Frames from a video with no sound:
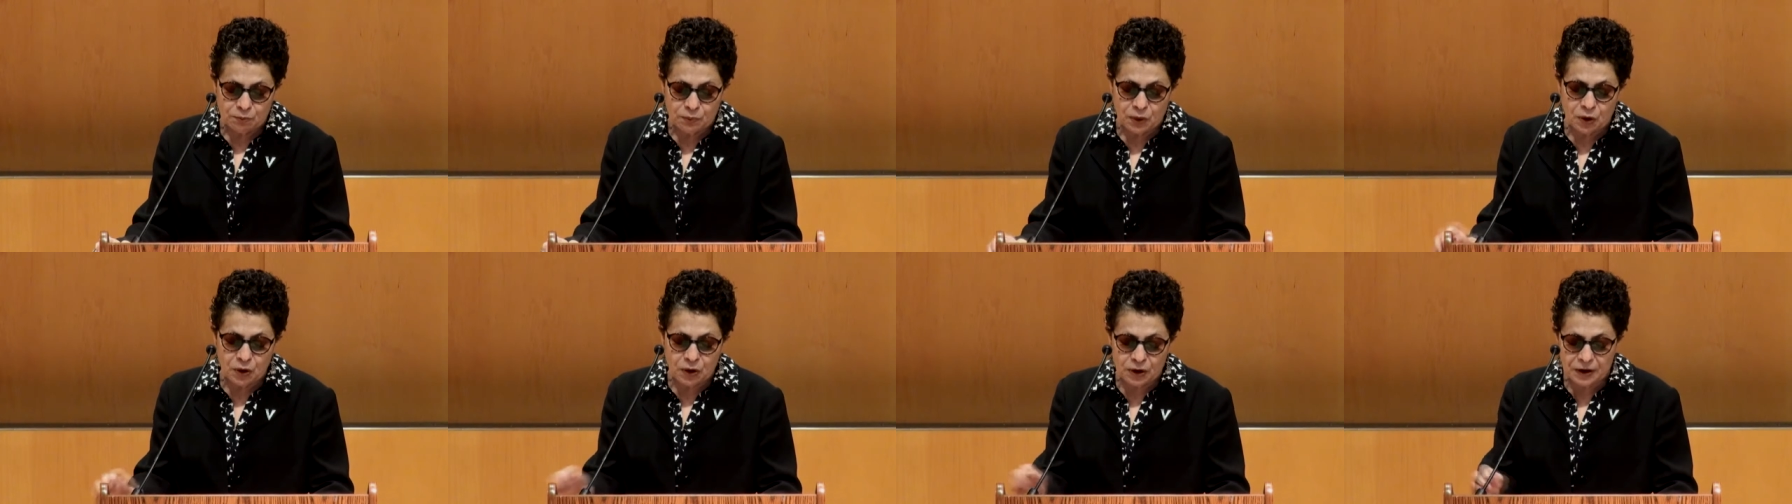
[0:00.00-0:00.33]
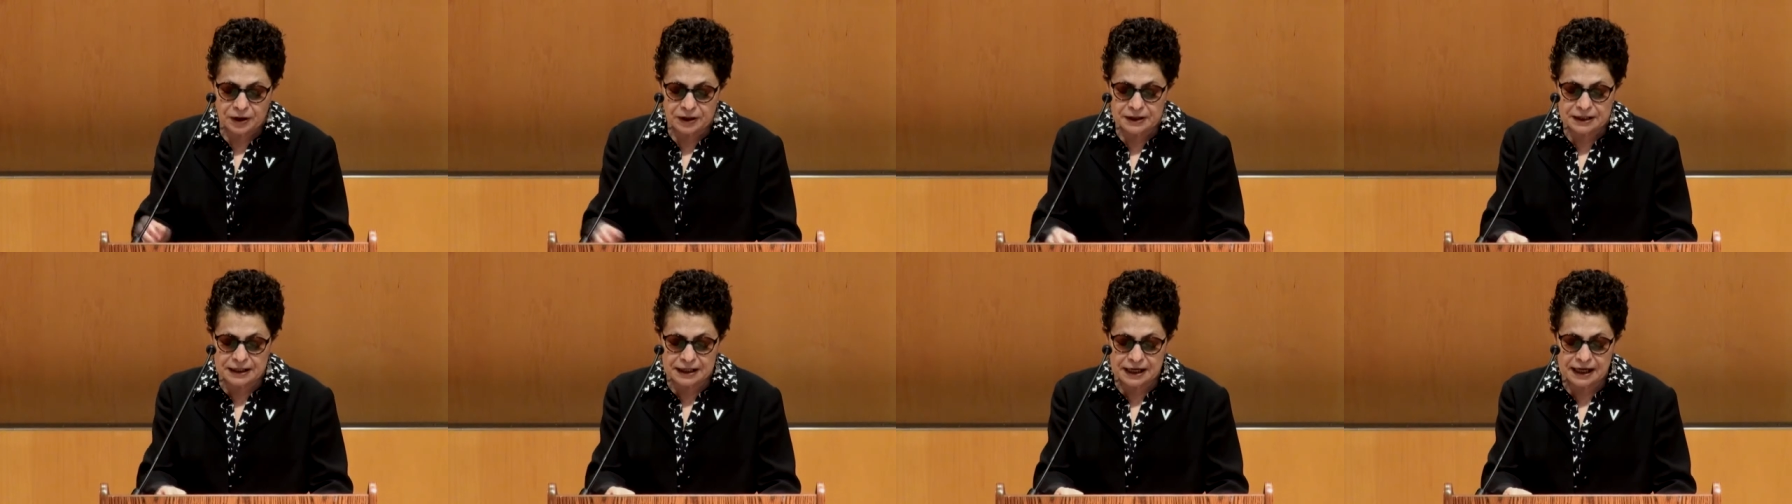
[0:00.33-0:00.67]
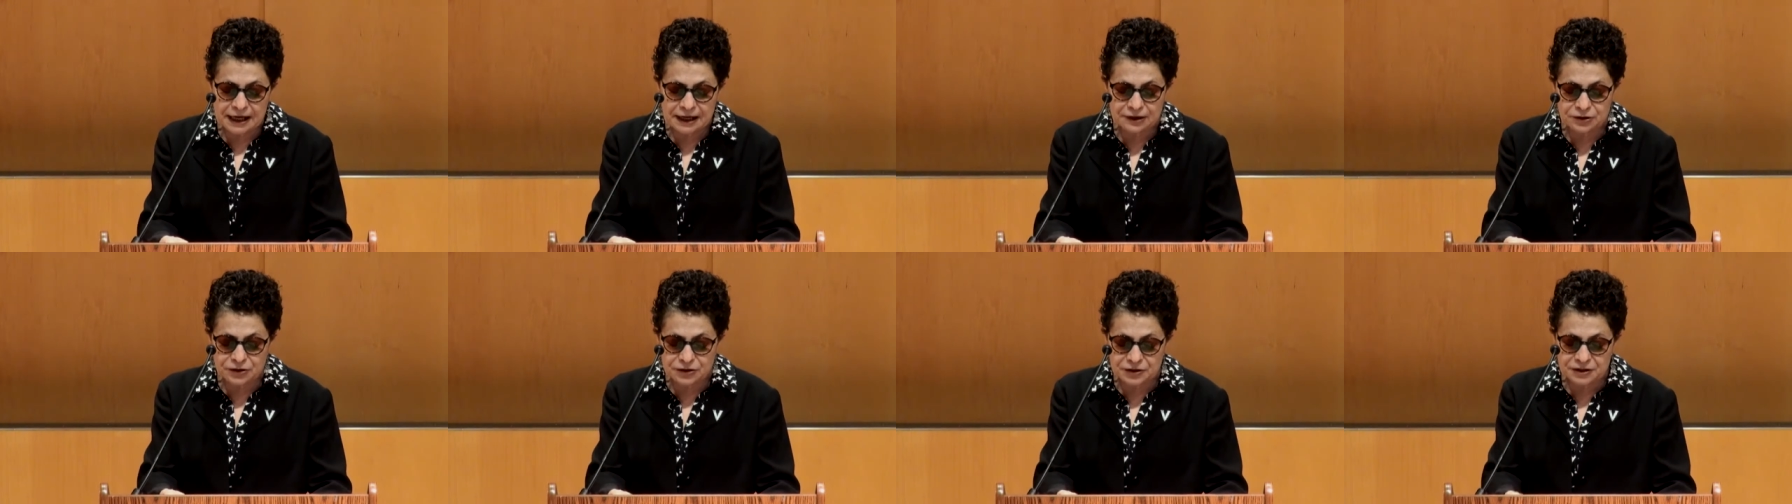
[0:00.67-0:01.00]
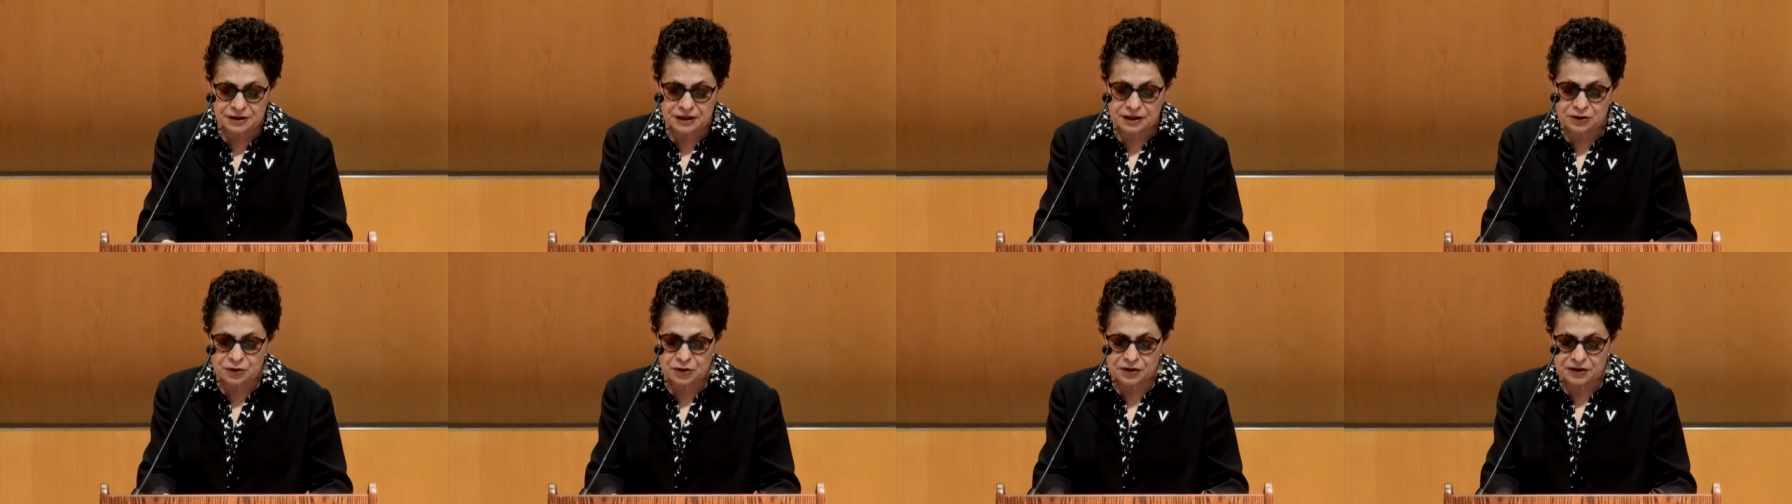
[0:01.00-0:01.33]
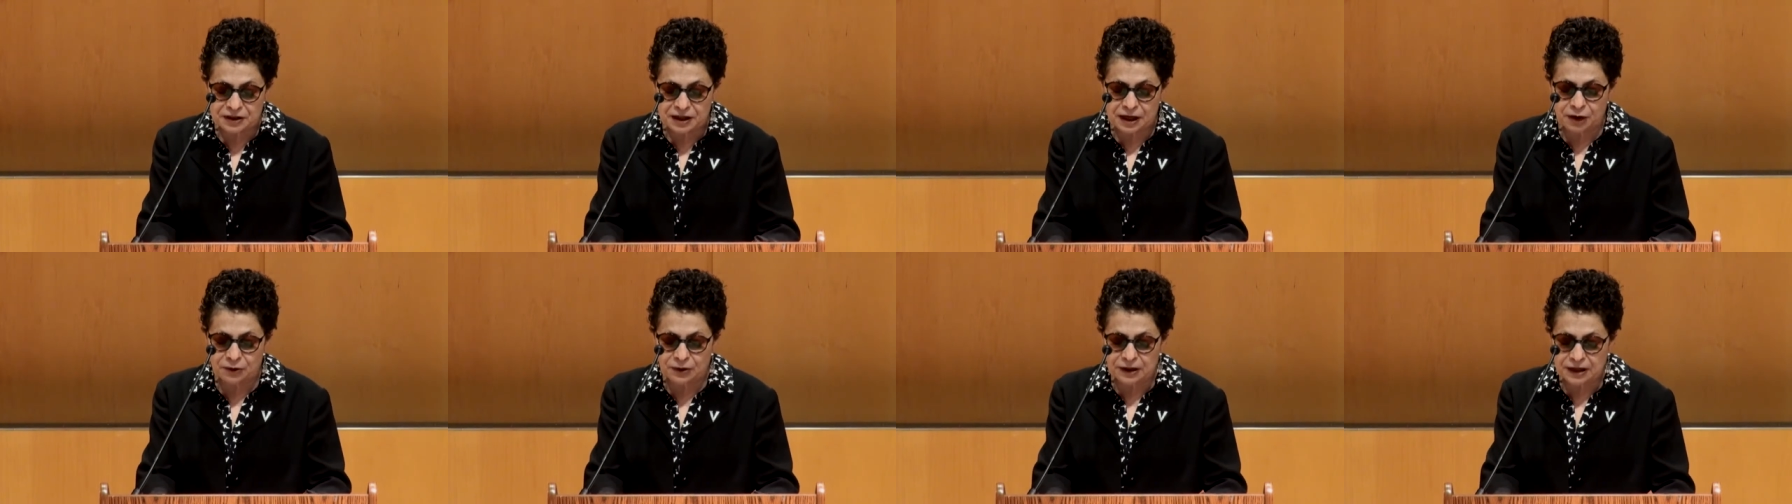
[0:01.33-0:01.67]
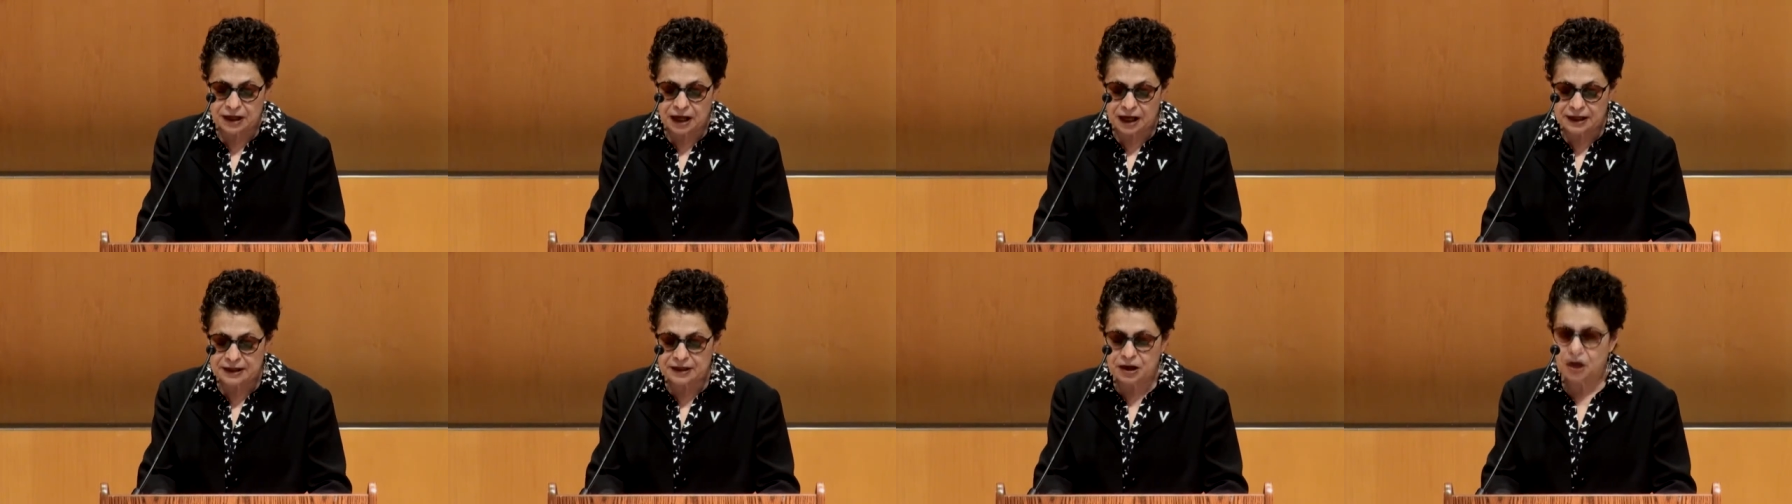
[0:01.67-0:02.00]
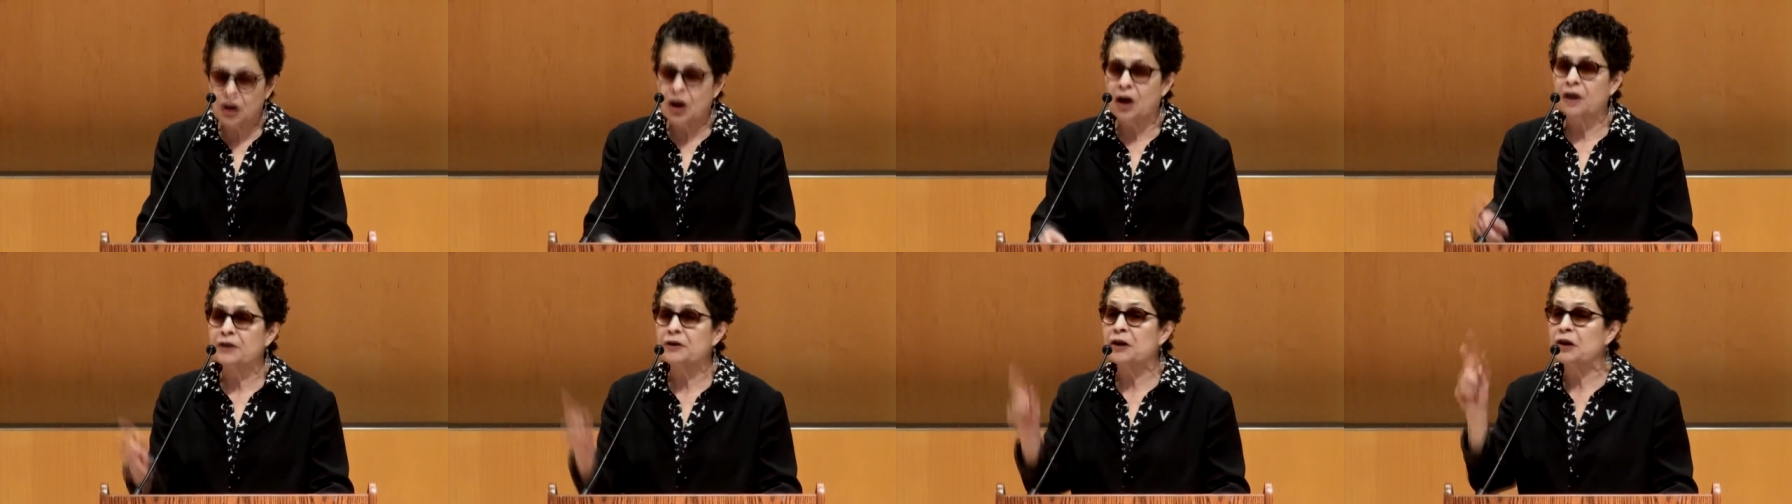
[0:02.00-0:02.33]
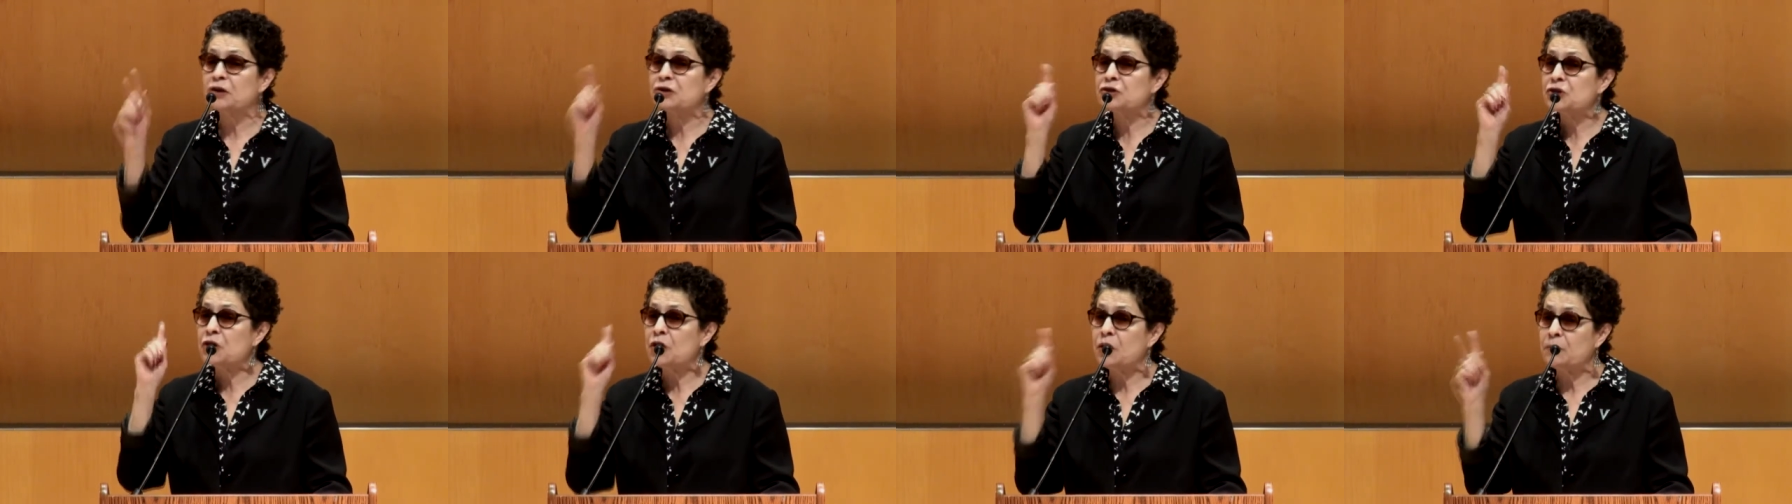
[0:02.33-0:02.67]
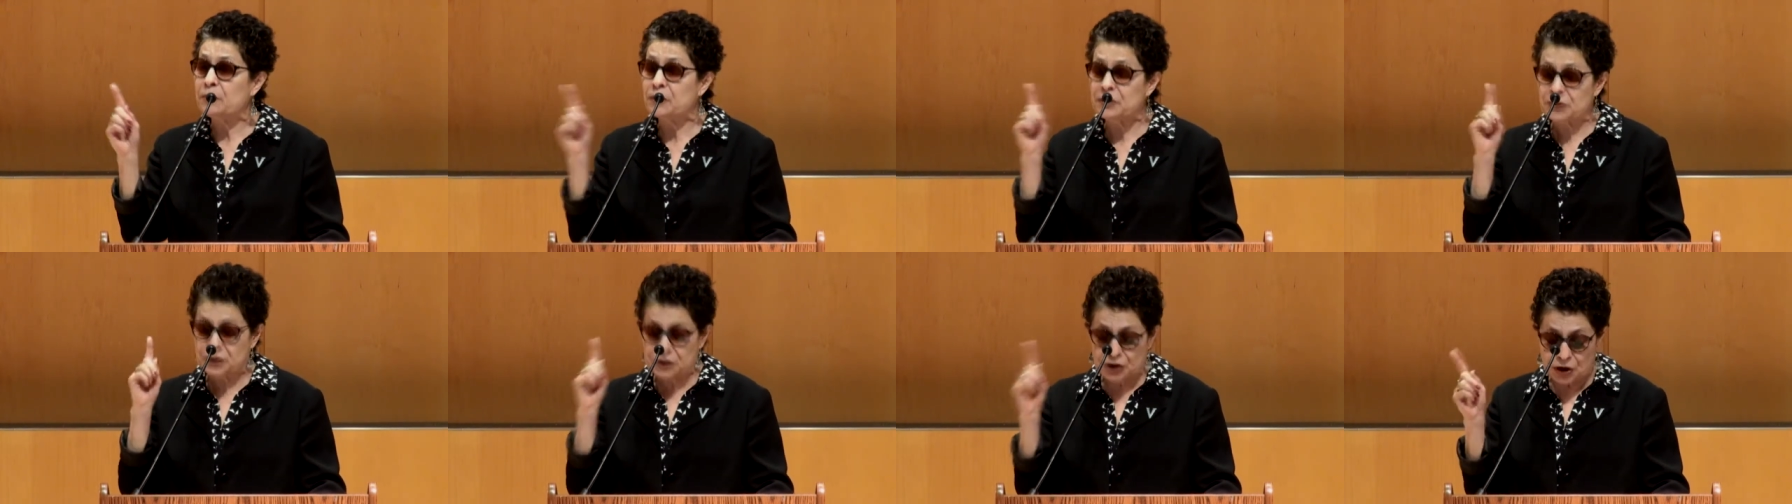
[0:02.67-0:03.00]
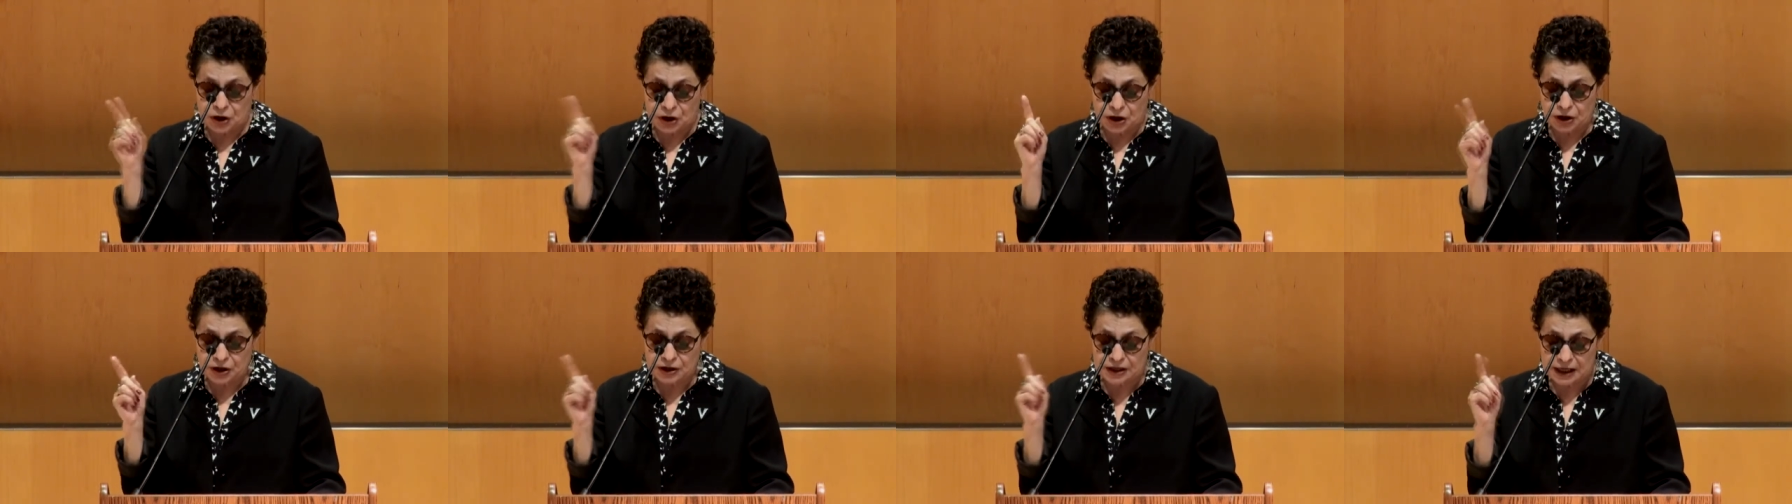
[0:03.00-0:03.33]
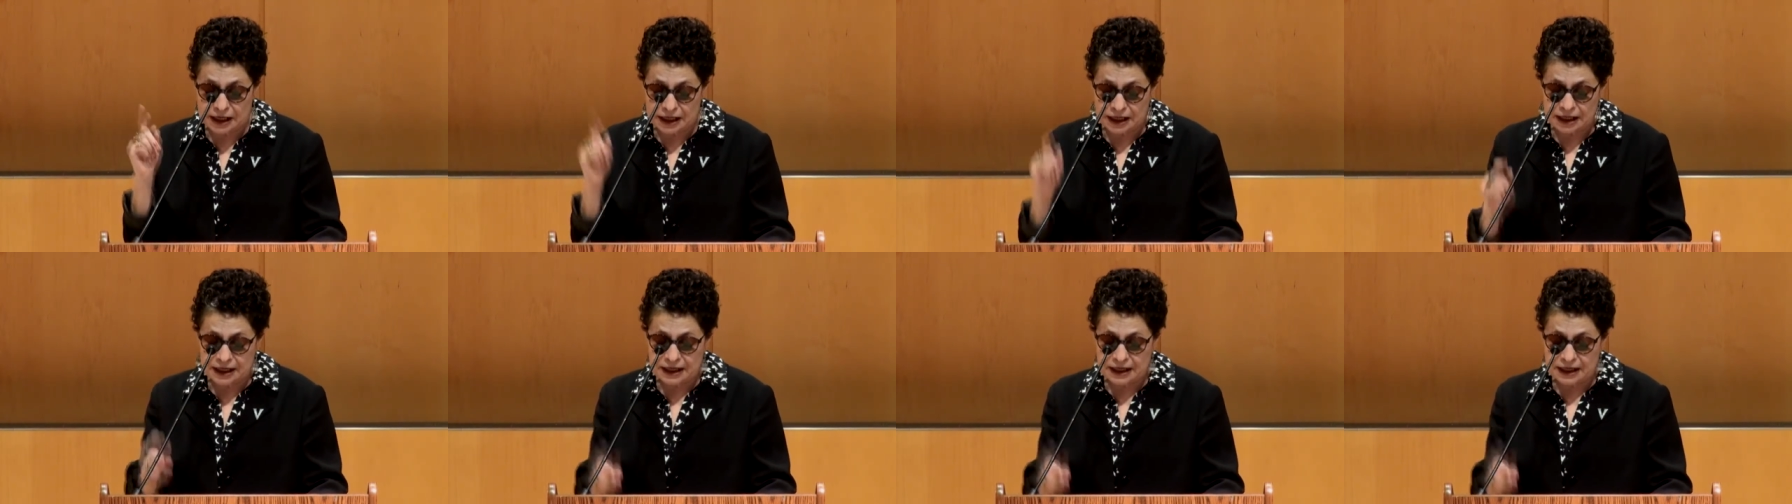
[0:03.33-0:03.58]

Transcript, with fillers: Born in Henderson, North Carolina on October third,